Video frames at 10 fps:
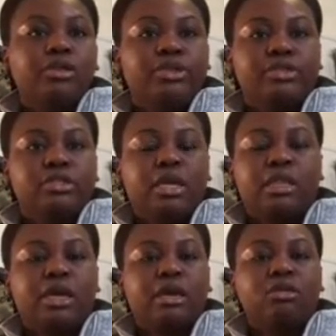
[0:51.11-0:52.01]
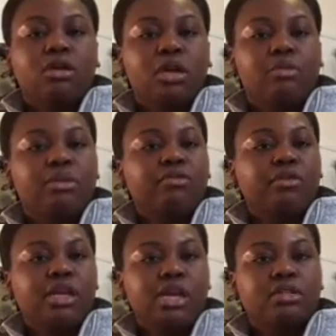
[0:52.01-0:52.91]
just to say, like, I'll look up
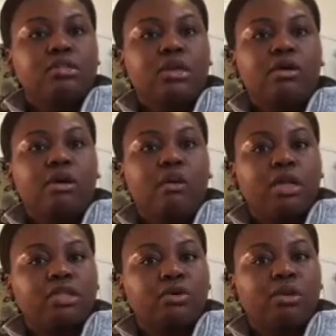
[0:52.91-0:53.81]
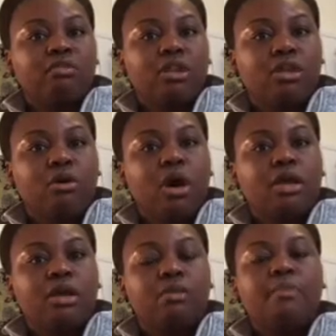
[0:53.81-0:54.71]
liver cancer, I'll watch a quick video
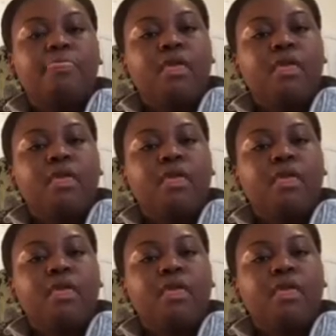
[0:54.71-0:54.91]
on it,